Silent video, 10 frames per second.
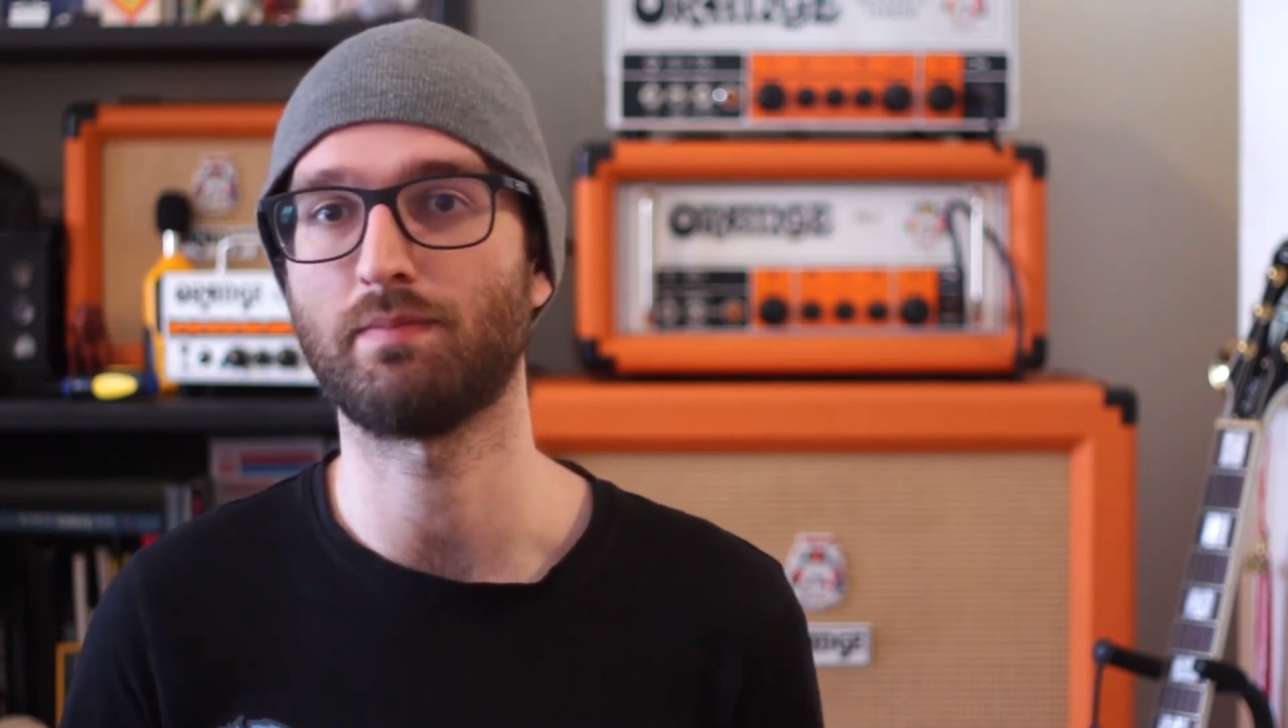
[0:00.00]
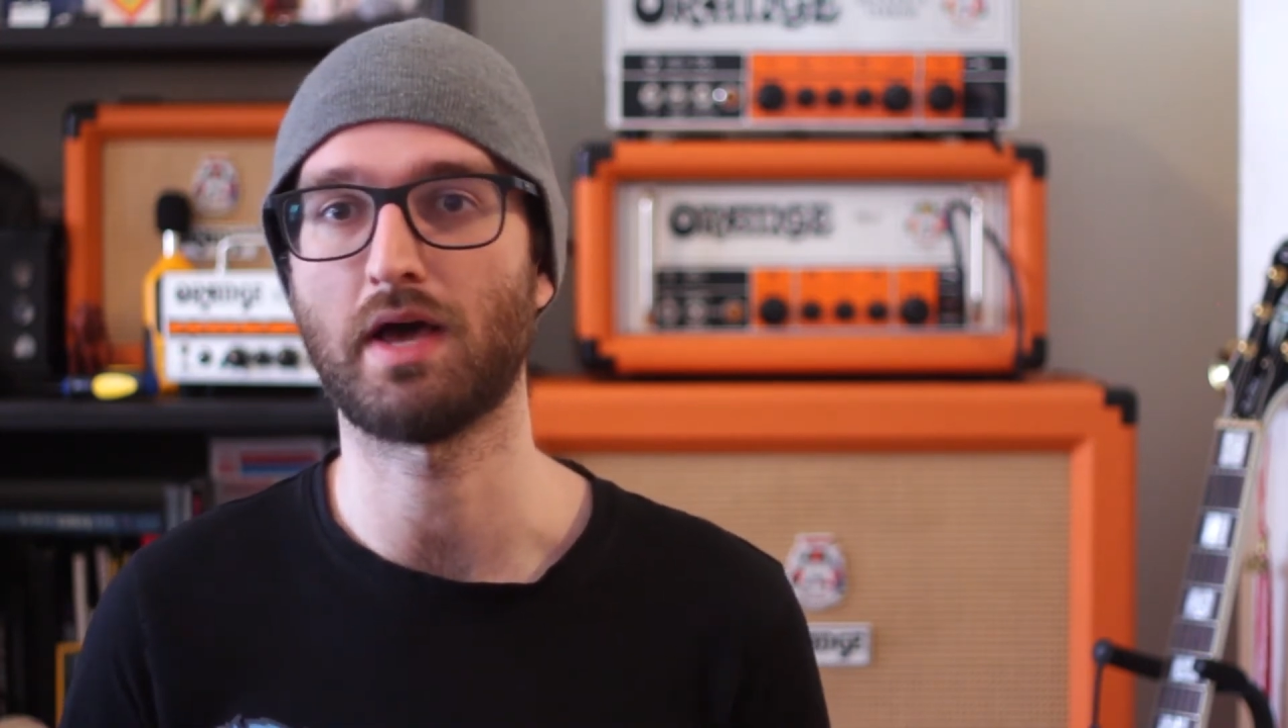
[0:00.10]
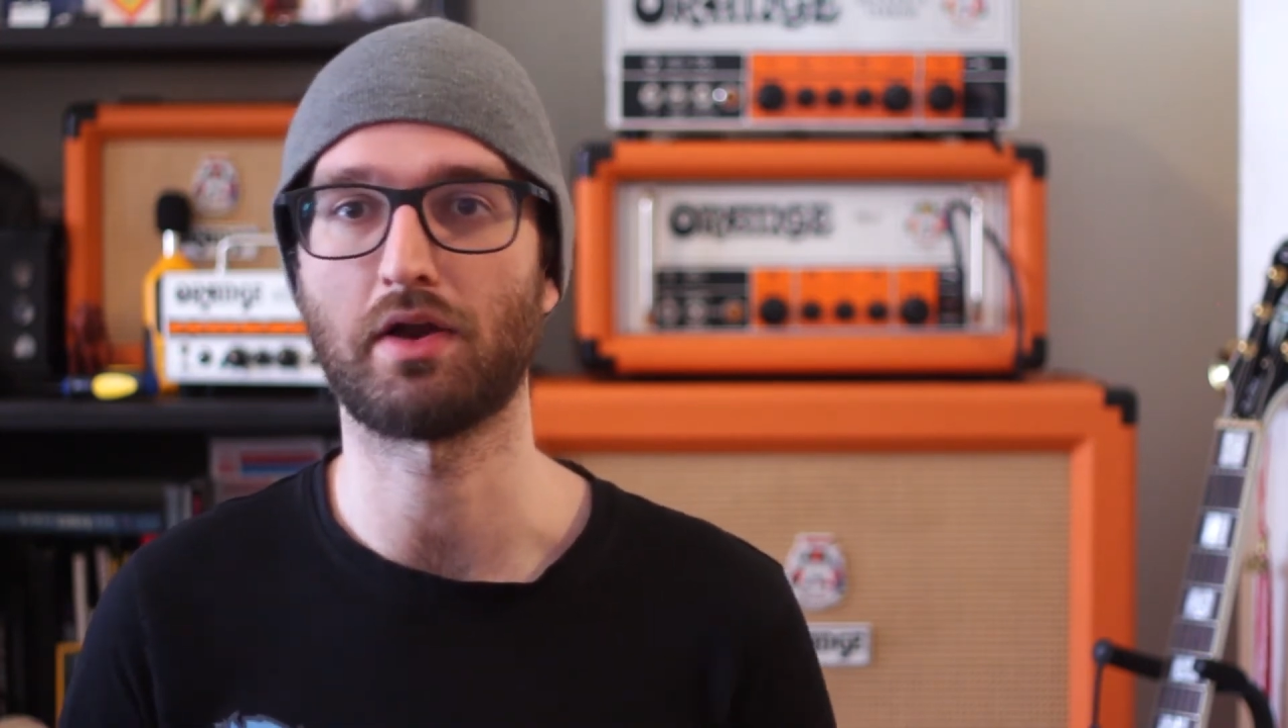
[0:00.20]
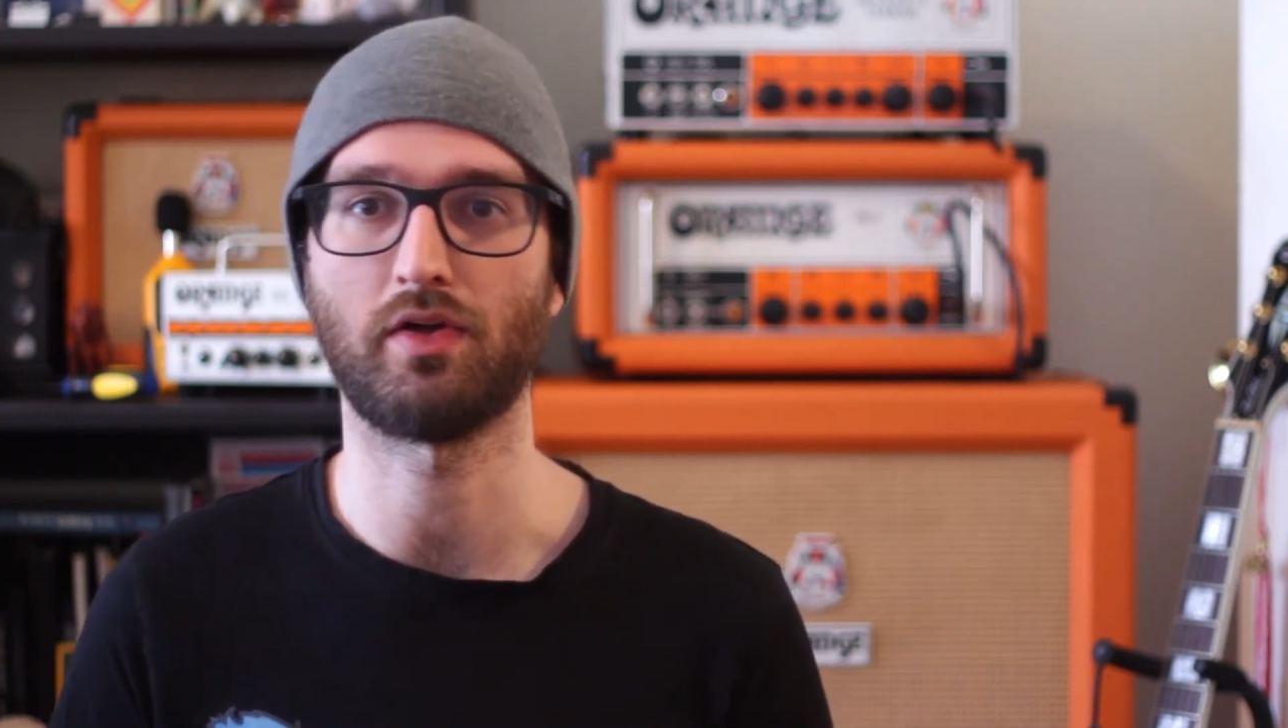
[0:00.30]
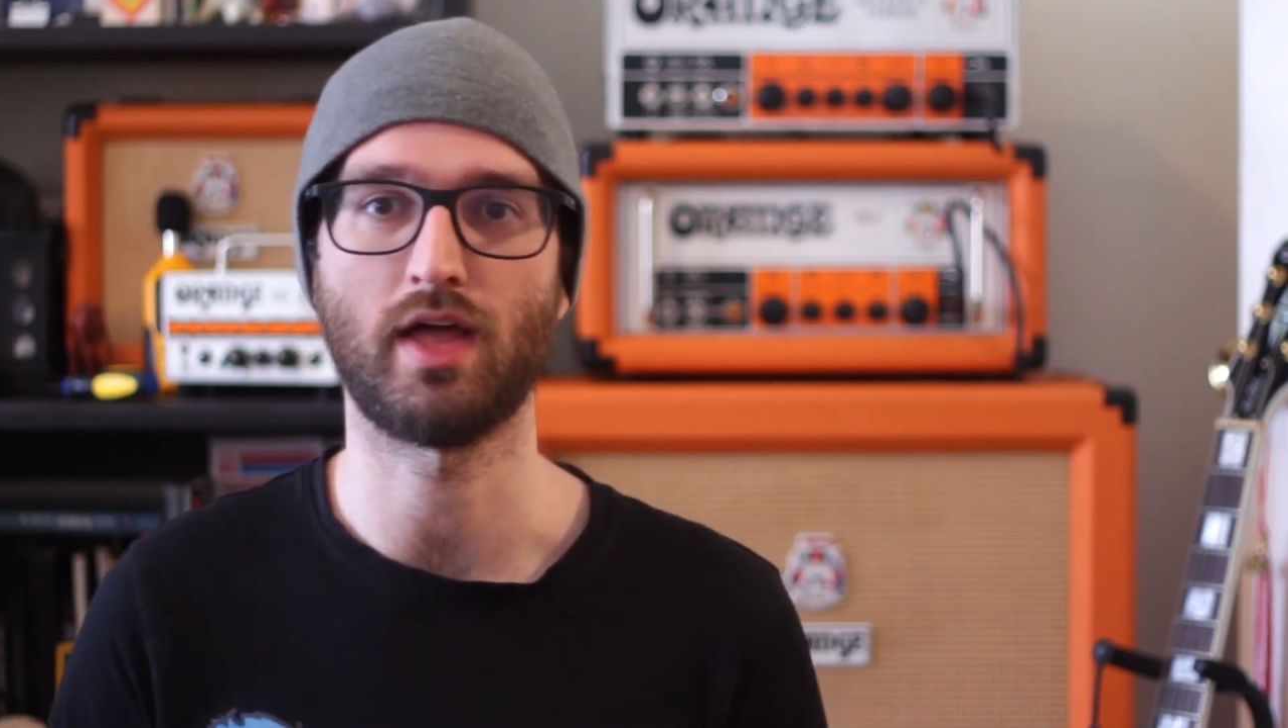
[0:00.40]

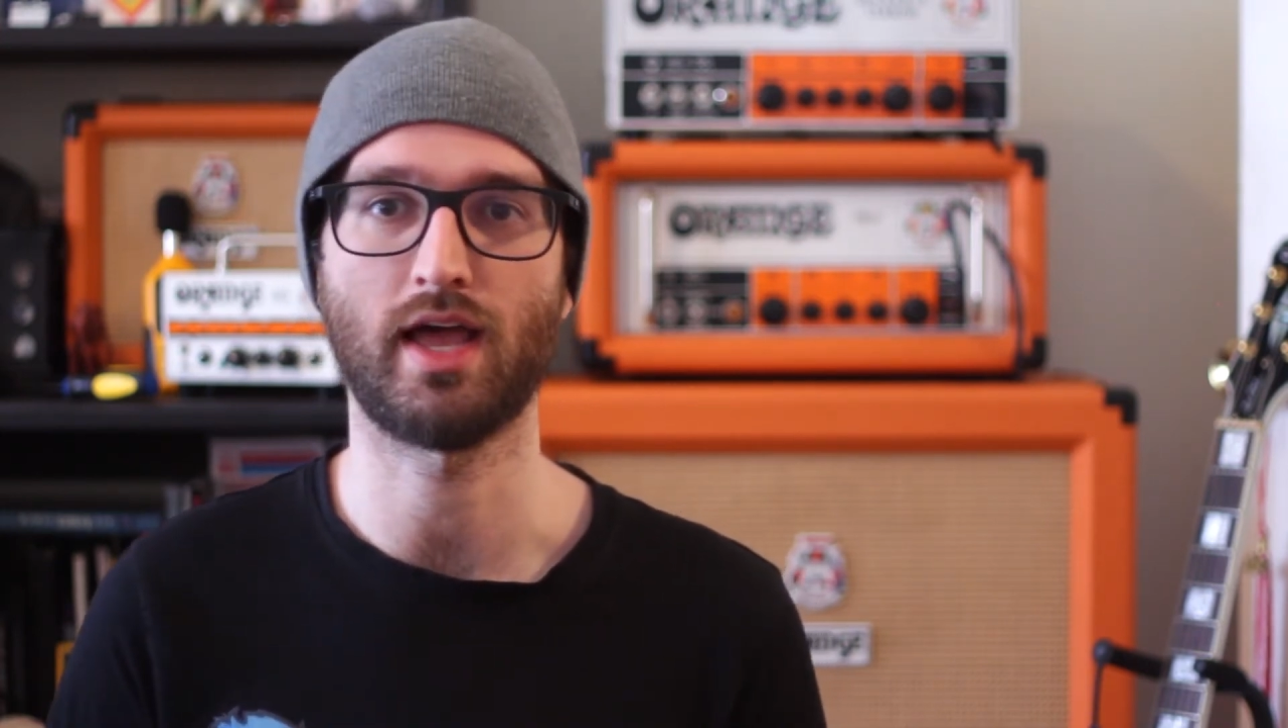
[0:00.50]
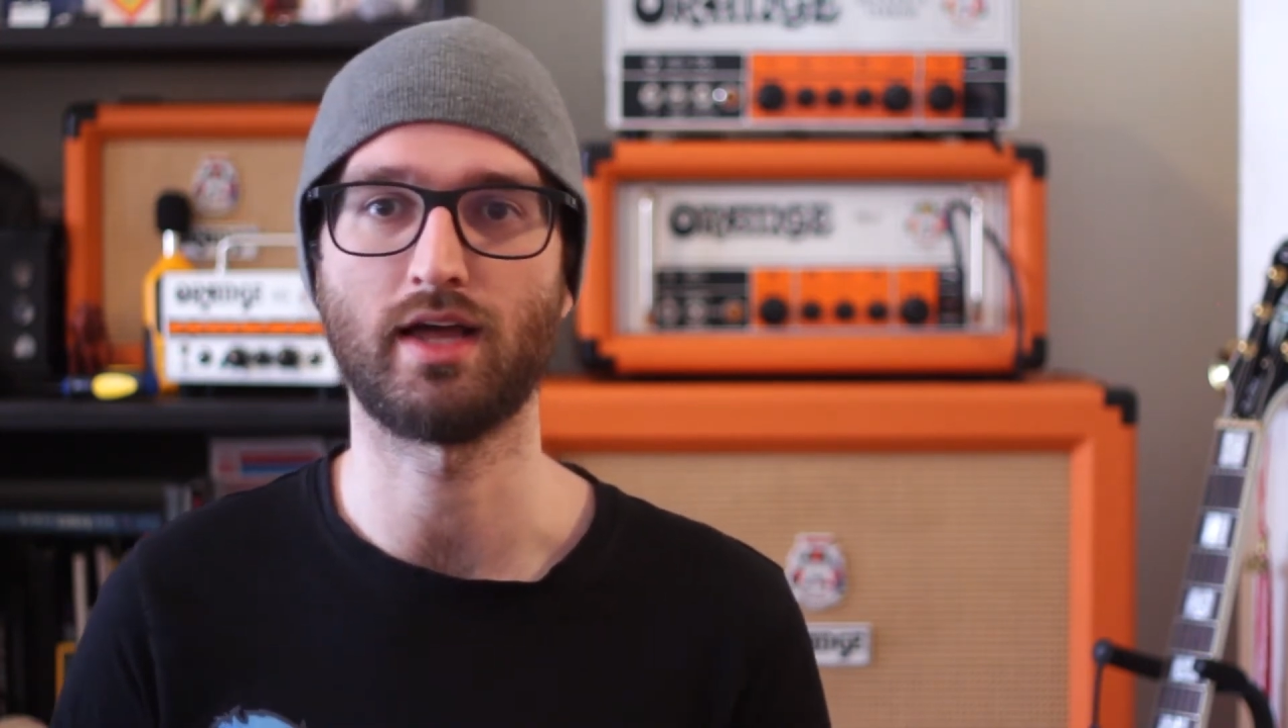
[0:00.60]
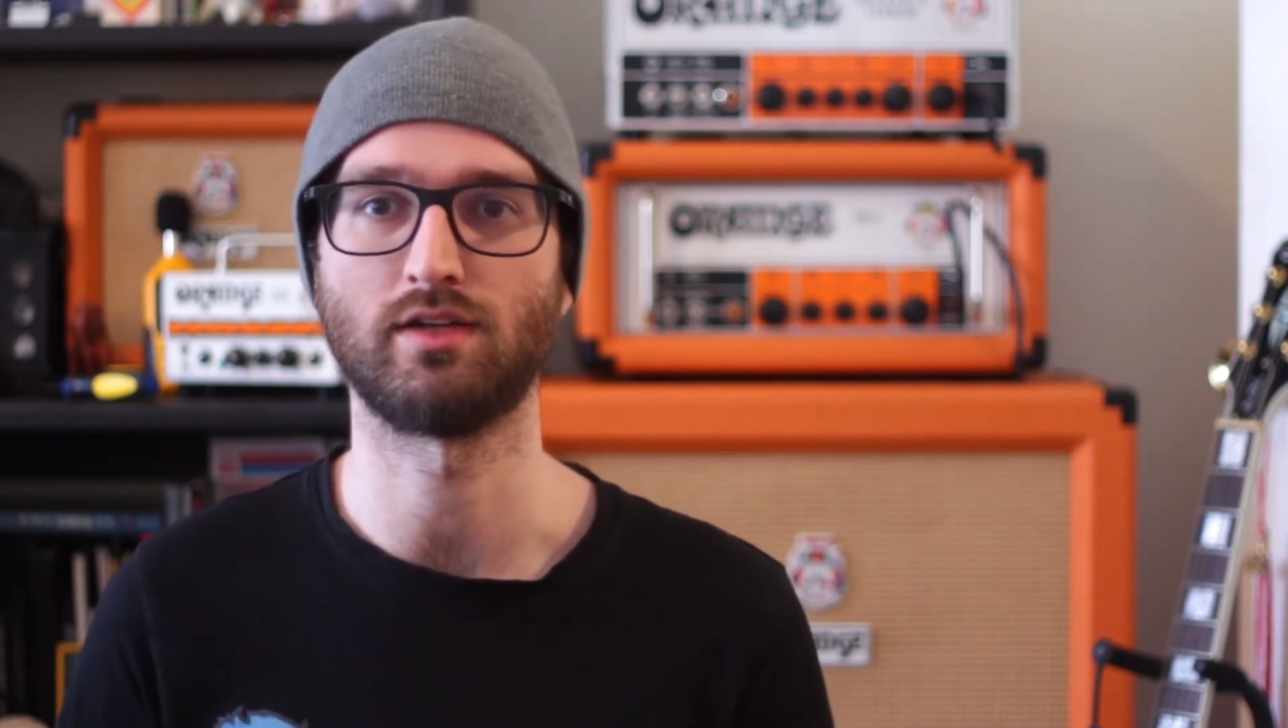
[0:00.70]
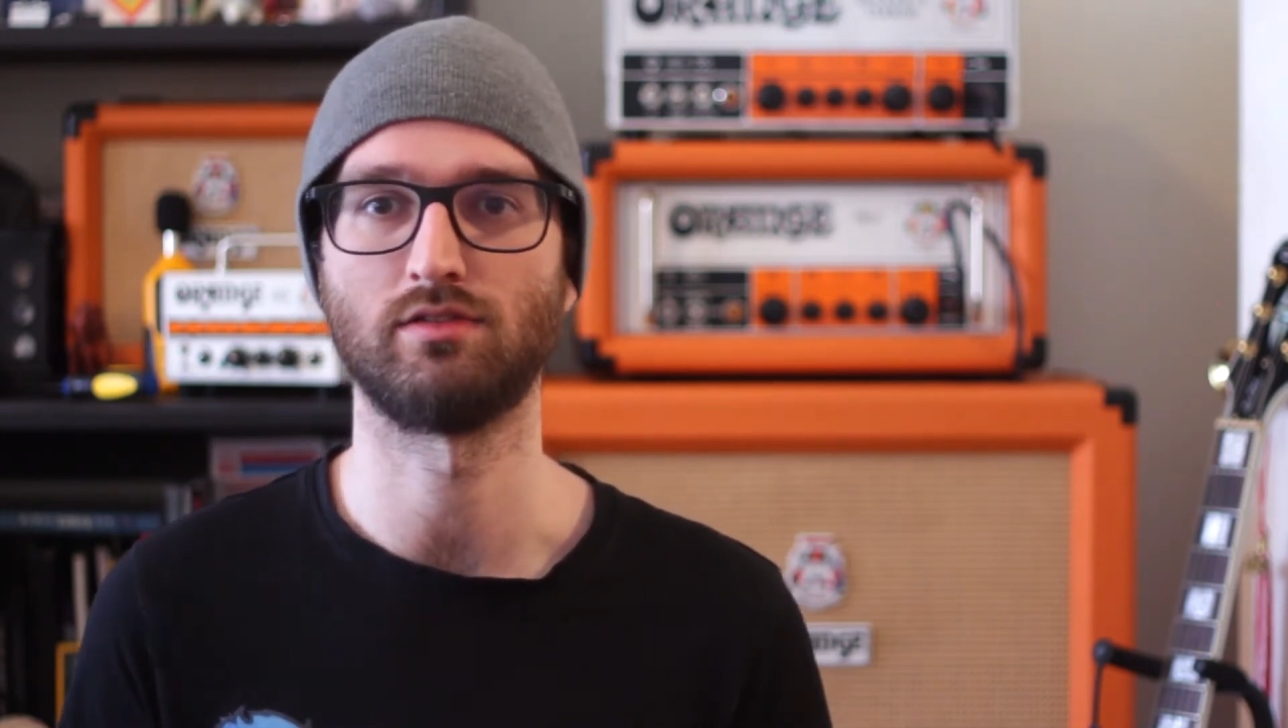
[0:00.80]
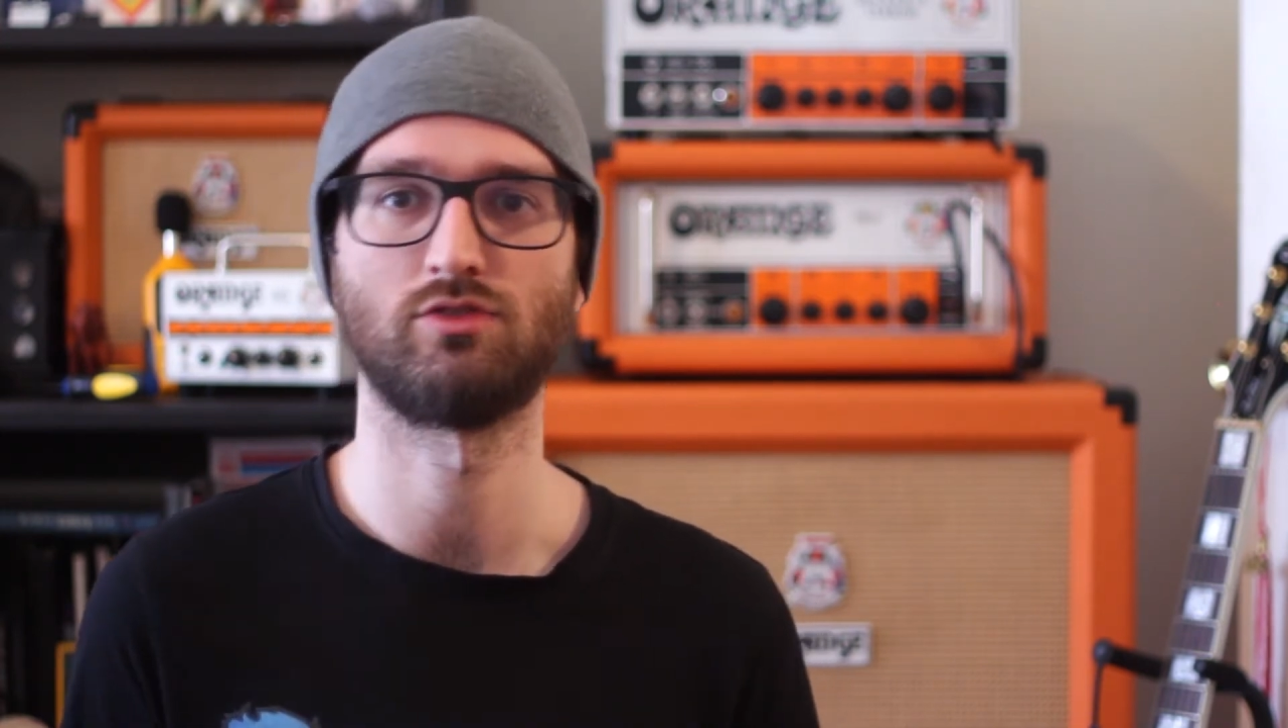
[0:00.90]
pedal
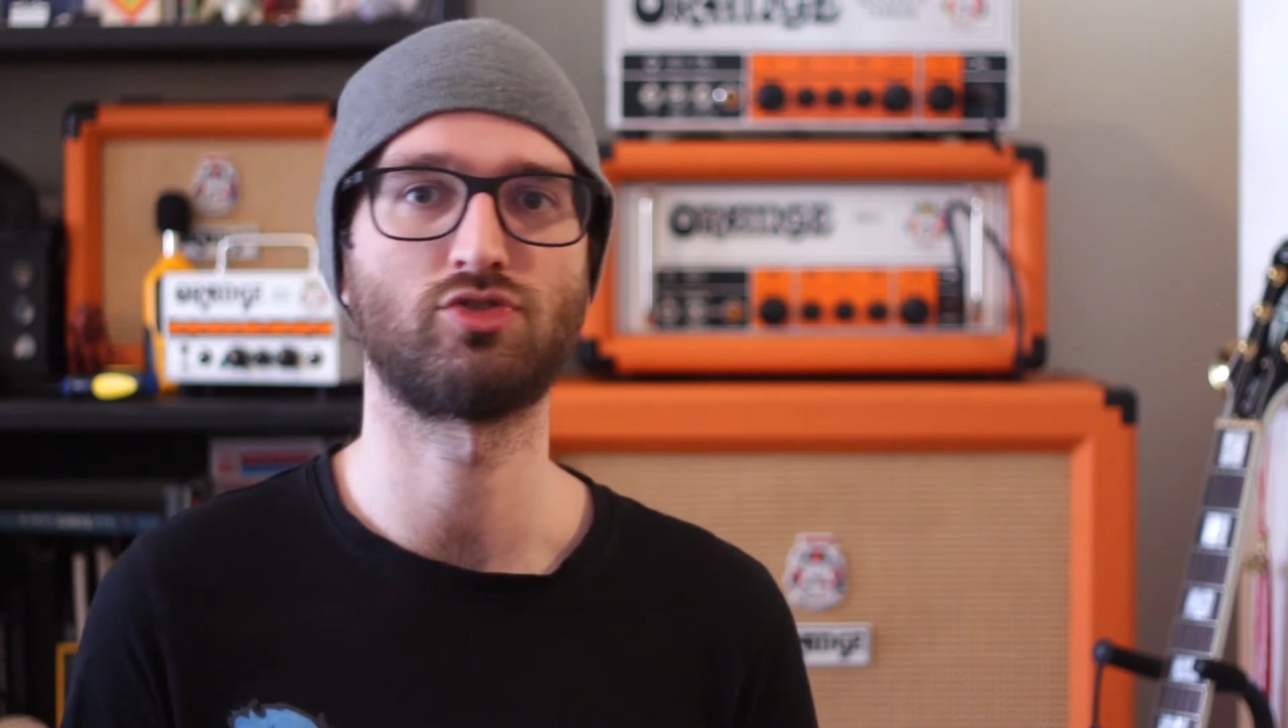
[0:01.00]
and